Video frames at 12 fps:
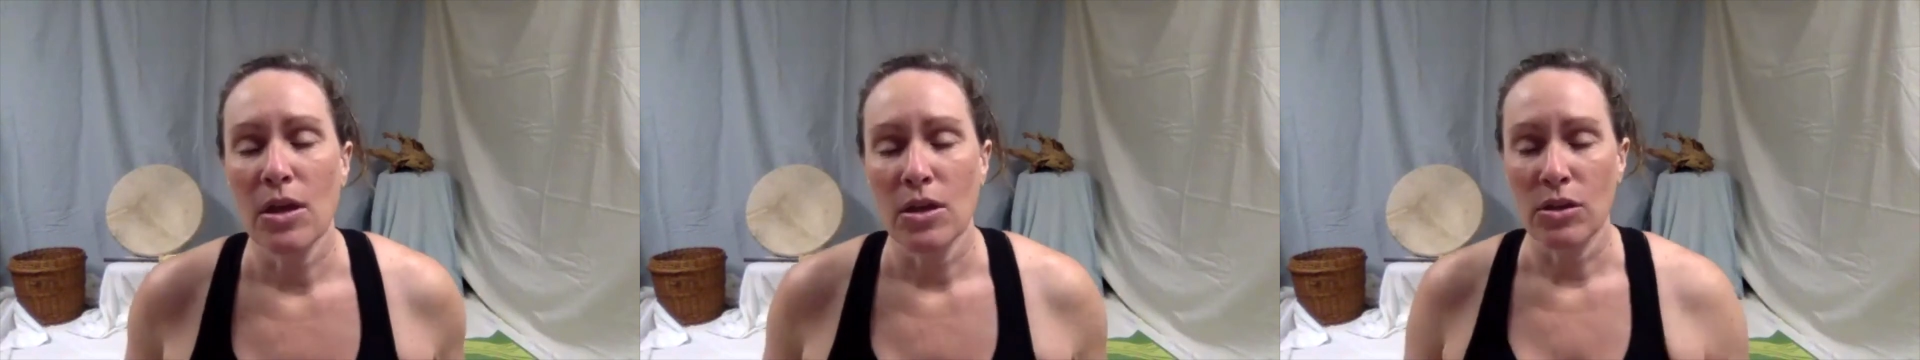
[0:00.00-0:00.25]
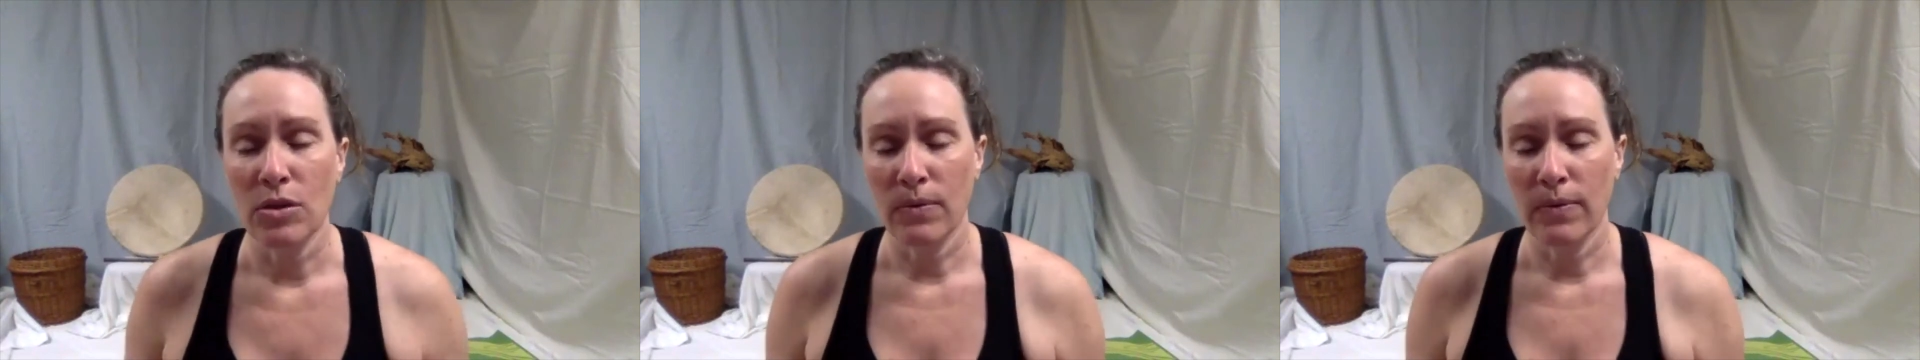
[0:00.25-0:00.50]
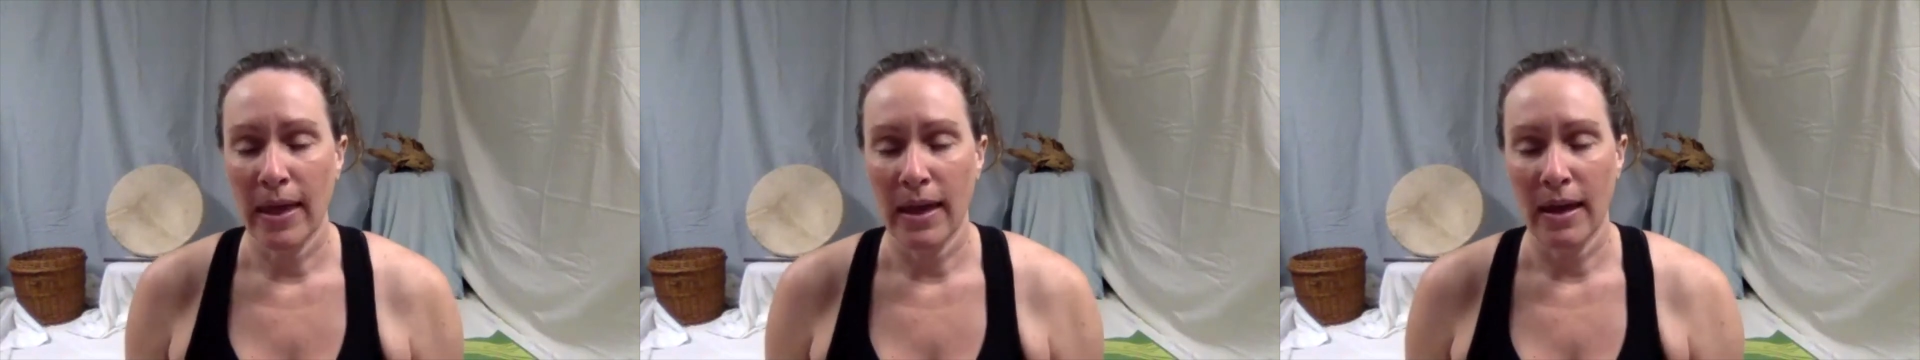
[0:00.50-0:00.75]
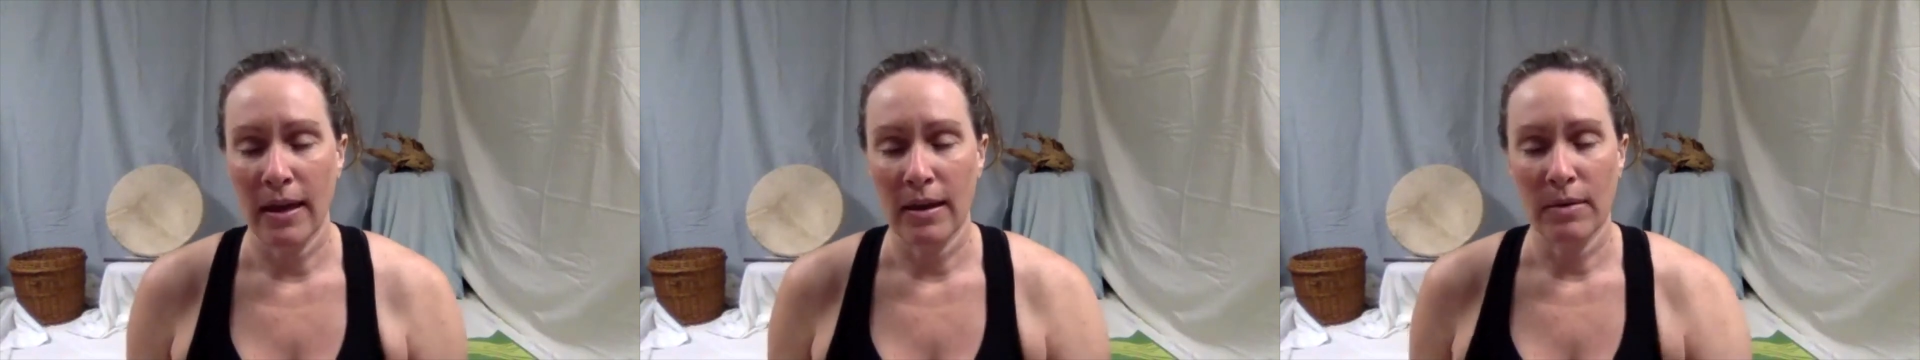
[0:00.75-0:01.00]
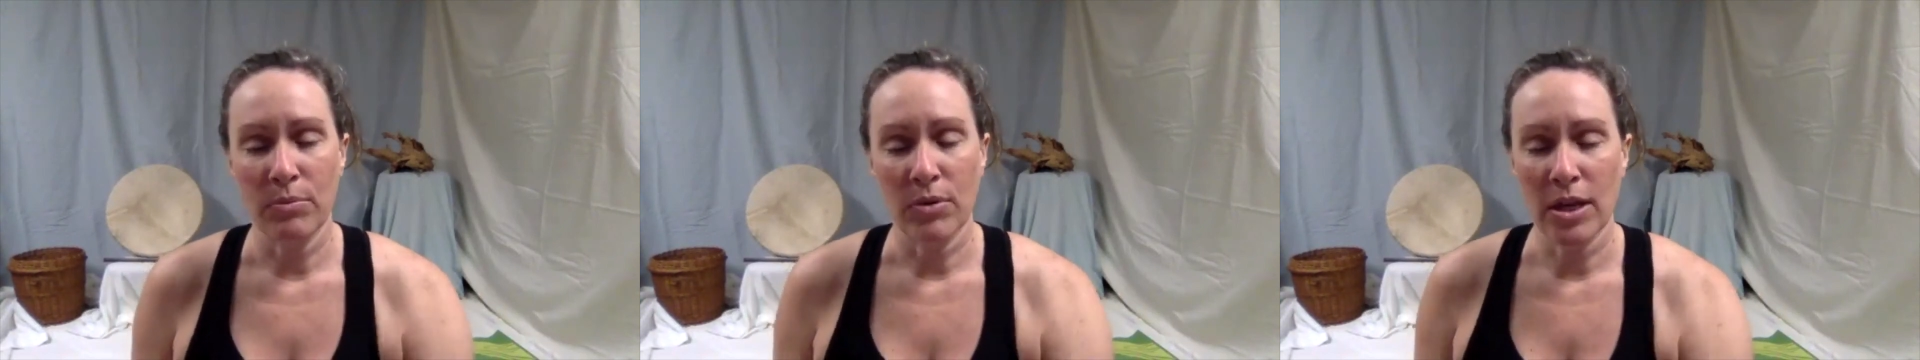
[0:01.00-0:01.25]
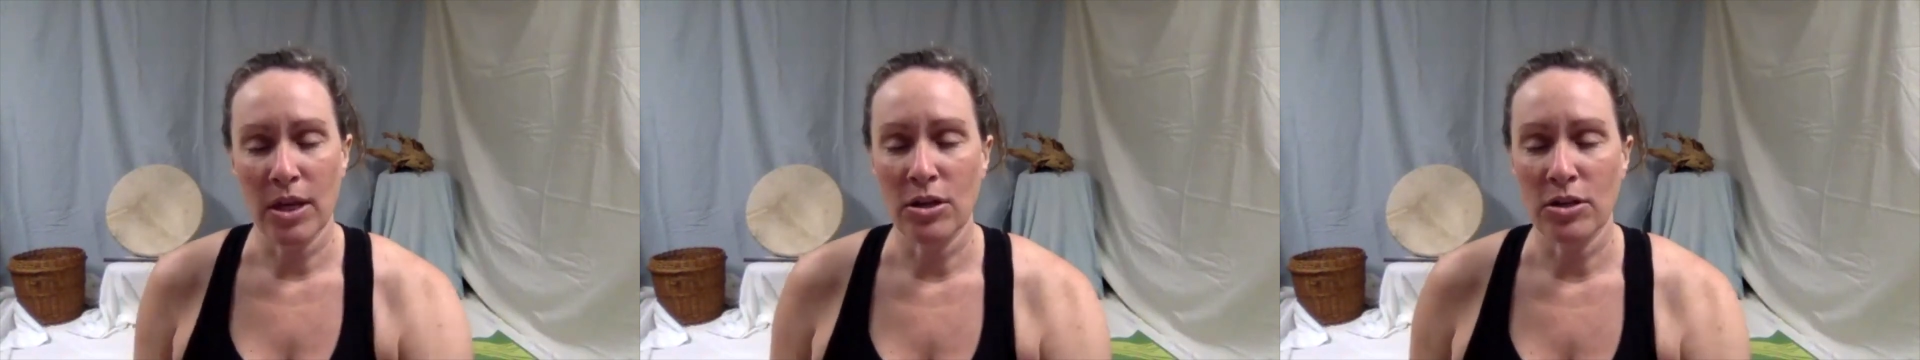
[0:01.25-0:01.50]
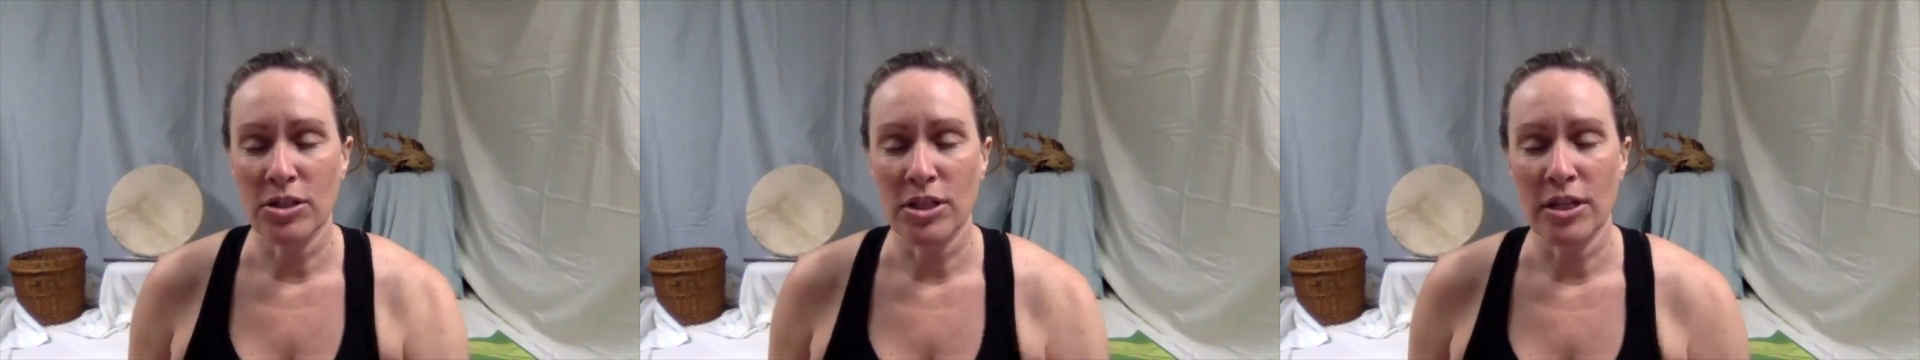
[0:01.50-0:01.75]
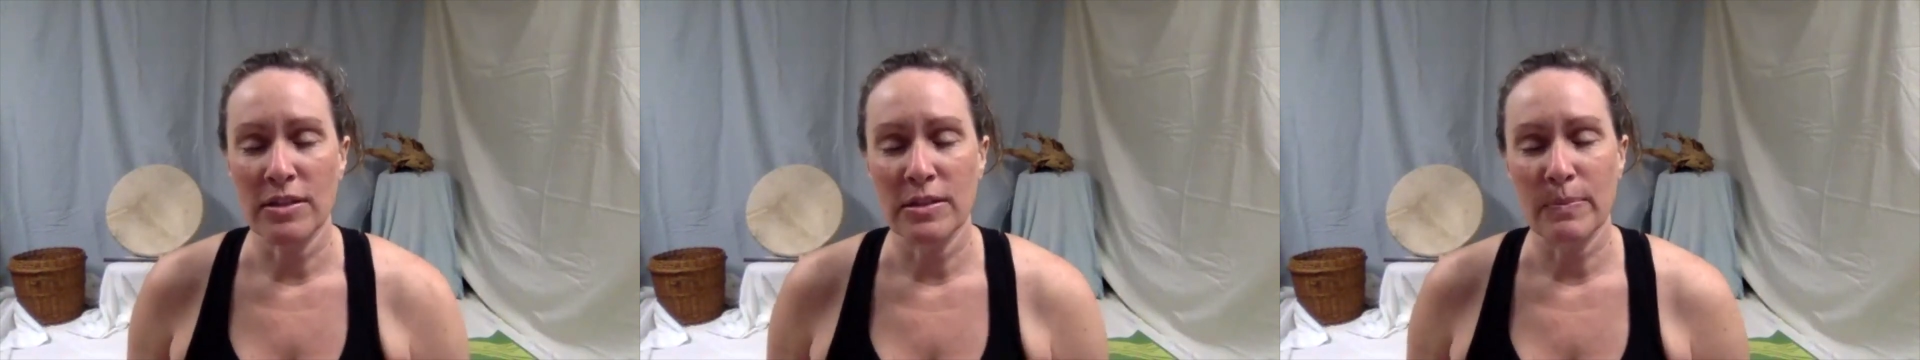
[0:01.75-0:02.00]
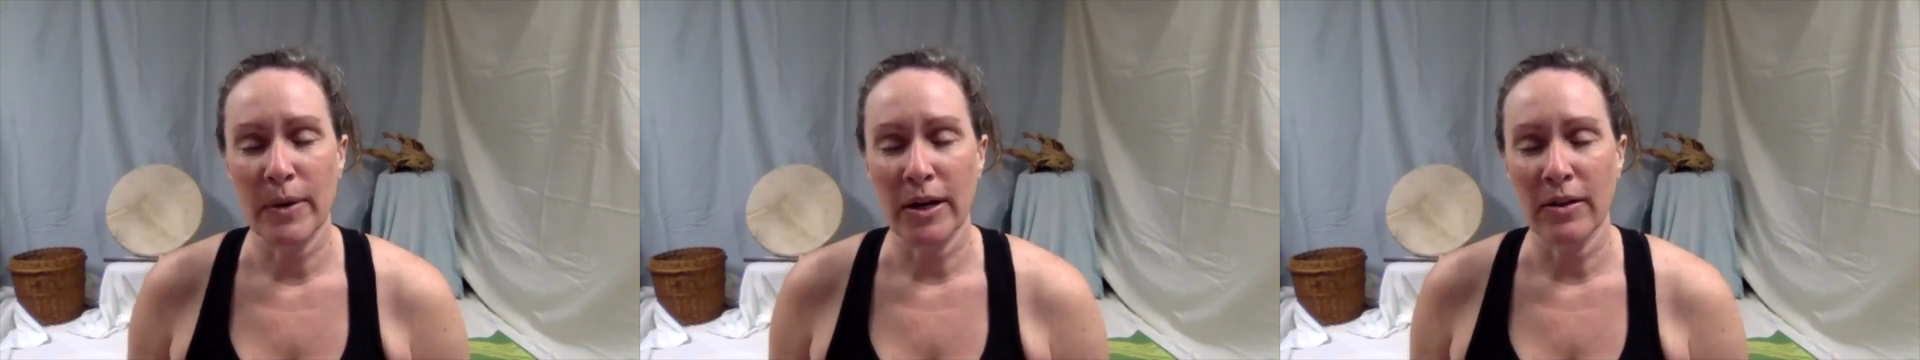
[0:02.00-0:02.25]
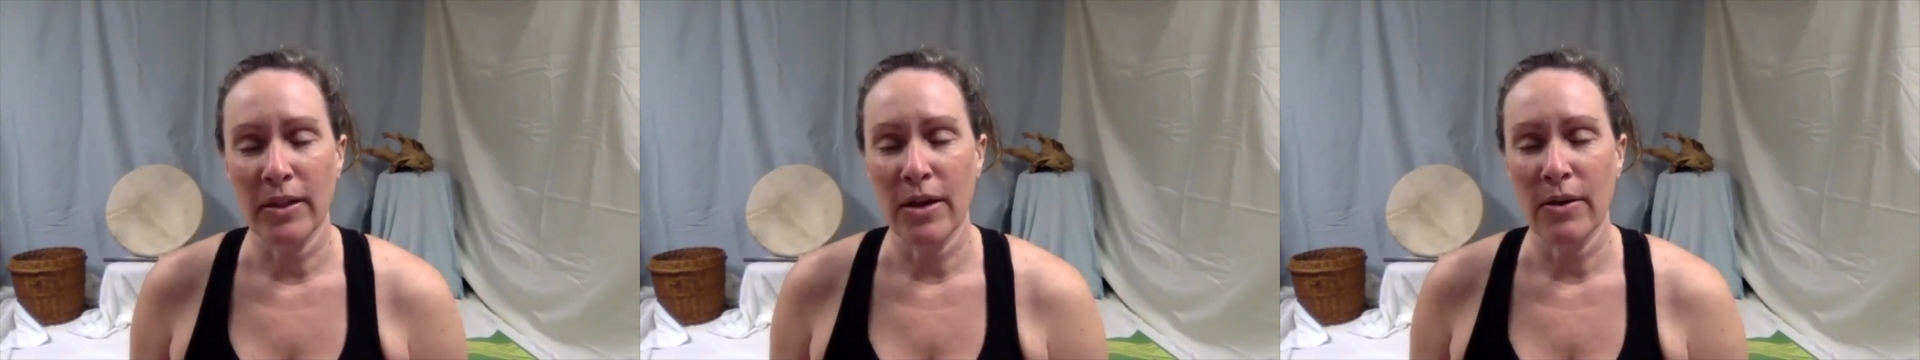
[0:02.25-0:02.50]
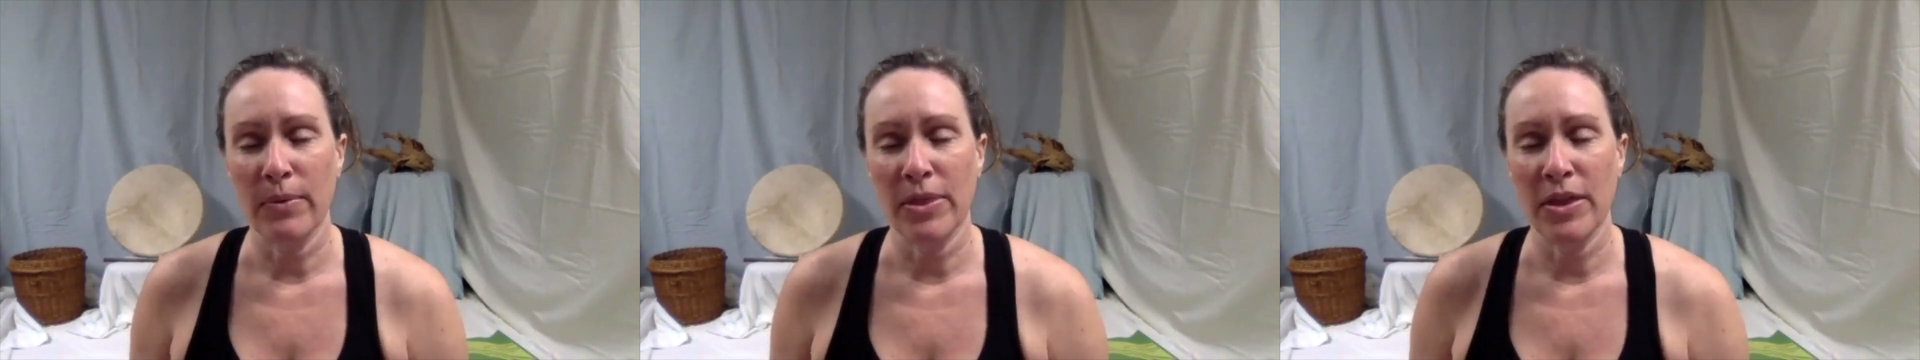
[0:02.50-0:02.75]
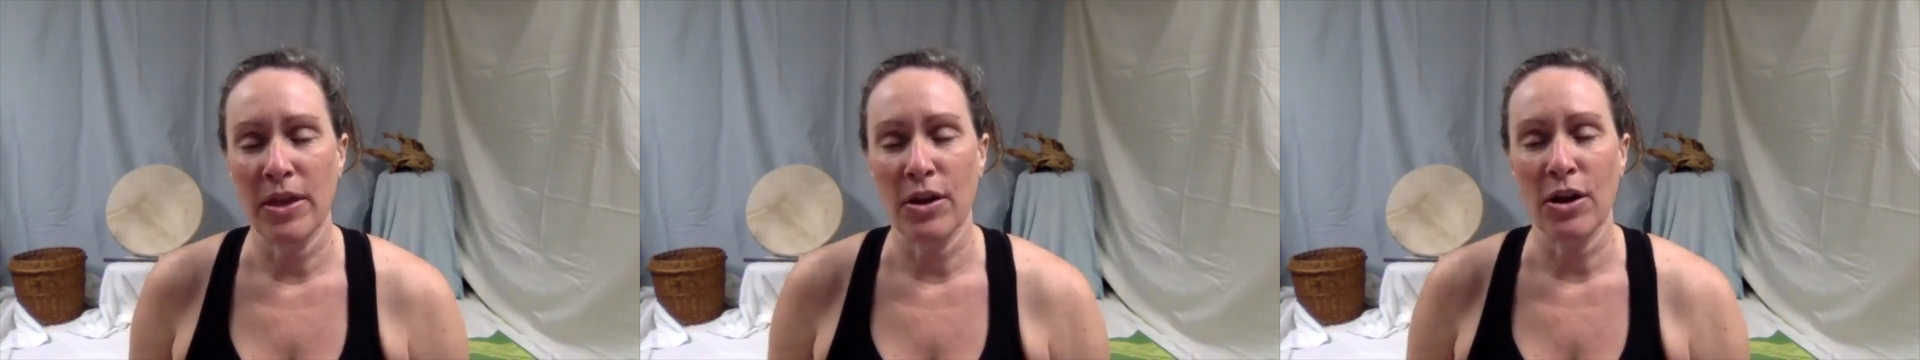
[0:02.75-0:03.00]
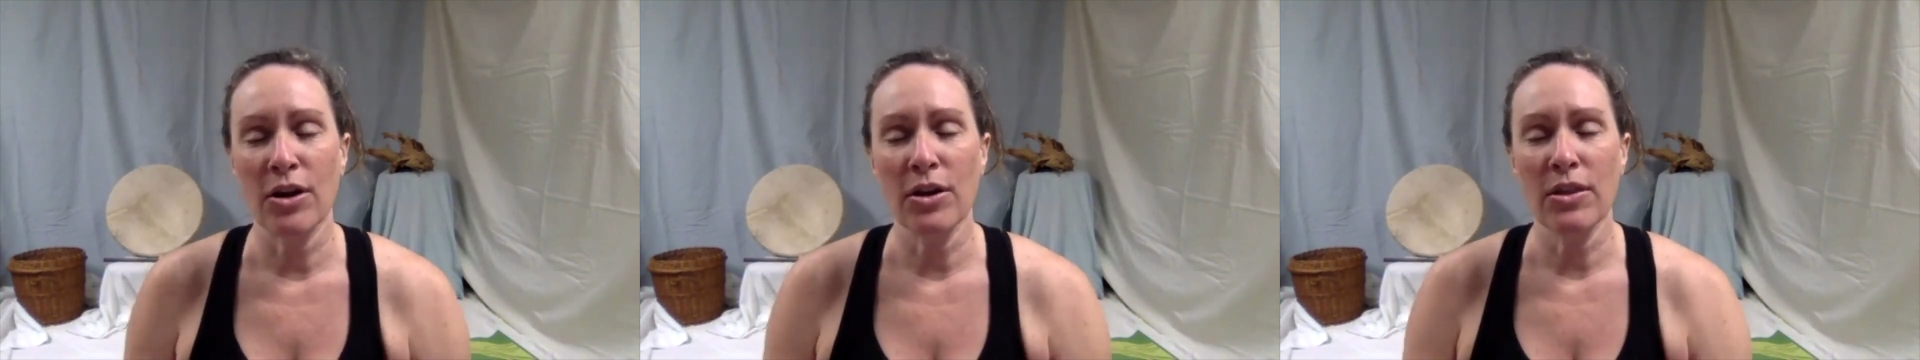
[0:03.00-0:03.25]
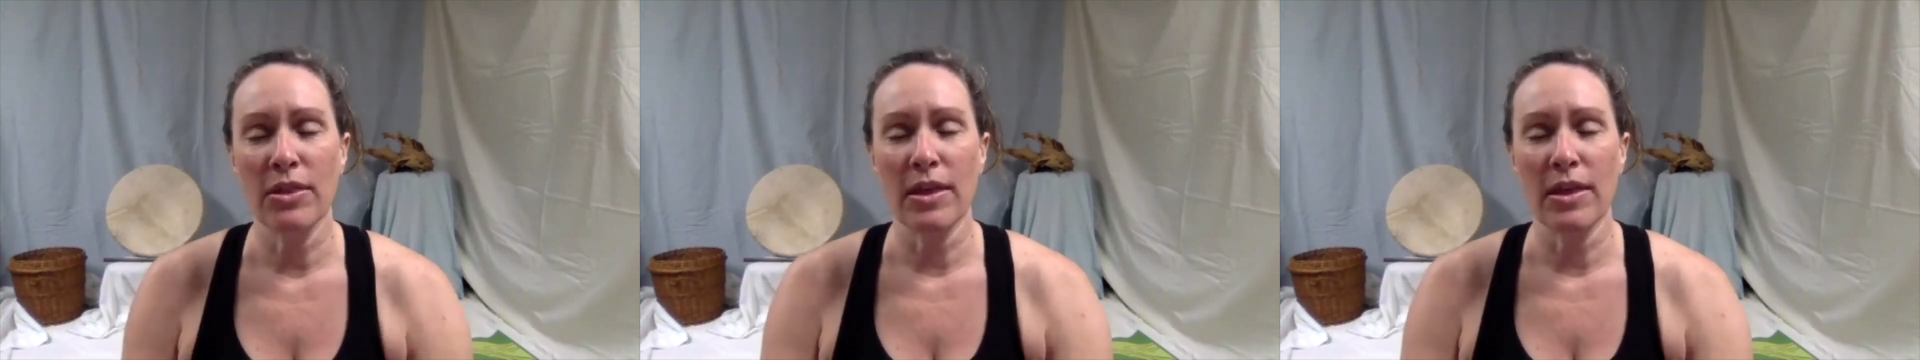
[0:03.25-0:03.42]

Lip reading: you can bring your shins parallel with the earth